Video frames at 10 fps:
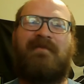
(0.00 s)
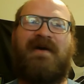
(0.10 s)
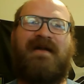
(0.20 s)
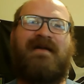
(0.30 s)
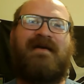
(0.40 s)

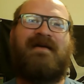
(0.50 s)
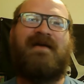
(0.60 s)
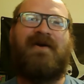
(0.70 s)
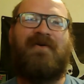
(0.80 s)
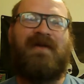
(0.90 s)
but
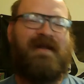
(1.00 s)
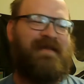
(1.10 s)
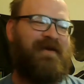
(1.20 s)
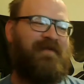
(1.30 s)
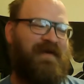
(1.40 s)
you know, went in
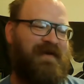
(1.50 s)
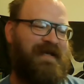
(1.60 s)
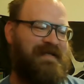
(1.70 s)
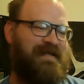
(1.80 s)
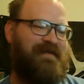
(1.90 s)
there very
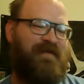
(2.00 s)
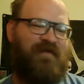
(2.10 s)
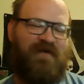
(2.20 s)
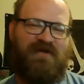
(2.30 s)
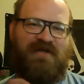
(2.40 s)
easy. The
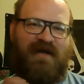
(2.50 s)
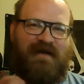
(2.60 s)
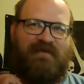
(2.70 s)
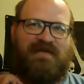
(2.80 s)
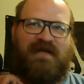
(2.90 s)
first
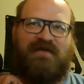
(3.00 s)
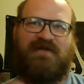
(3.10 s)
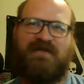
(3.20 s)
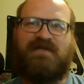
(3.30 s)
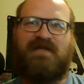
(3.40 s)
shot, it was like
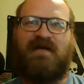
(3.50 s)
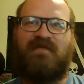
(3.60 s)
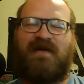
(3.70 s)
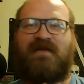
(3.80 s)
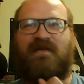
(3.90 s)
she stuck
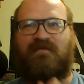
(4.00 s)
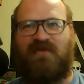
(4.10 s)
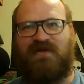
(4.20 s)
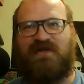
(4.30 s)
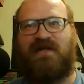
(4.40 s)
me and then
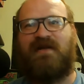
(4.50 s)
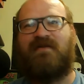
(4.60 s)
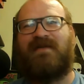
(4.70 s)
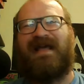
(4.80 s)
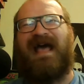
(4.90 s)
pushed it,
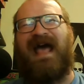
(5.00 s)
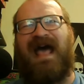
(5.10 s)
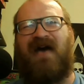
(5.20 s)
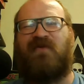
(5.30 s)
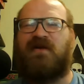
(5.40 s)
and like,
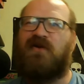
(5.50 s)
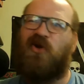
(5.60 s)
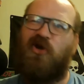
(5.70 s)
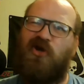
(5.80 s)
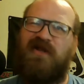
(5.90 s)
ow,
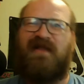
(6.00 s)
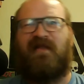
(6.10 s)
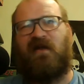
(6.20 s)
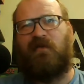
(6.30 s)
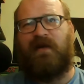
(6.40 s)
hurts a
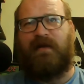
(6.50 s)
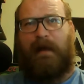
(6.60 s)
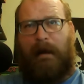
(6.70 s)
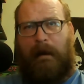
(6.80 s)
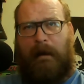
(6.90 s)
little bit,
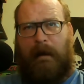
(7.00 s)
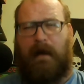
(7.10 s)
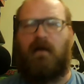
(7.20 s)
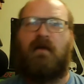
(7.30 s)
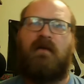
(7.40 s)
mm.
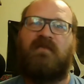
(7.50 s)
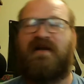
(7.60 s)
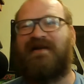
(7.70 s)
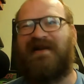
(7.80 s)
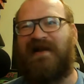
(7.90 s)
but
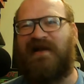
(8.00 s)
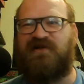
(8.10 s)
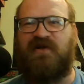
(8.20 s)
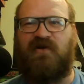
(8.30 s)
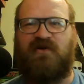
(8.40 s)
it didn't
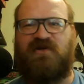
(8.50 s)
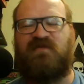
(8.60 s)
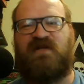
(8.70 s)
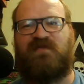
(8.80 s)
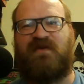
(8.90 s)
actually hurt too
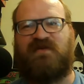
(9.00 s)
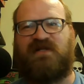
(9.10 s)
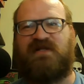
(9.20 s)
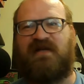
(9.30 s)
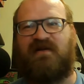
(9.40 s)
much. But it was
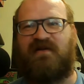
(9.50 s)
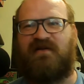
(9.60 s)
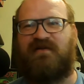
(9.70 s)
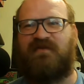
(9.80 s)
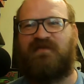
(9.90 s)
just like
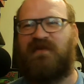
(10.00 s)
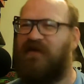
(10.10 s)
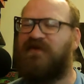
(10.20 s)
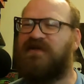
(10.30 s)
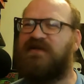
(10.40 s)
a, it
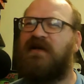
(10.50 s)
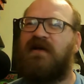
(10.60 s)
was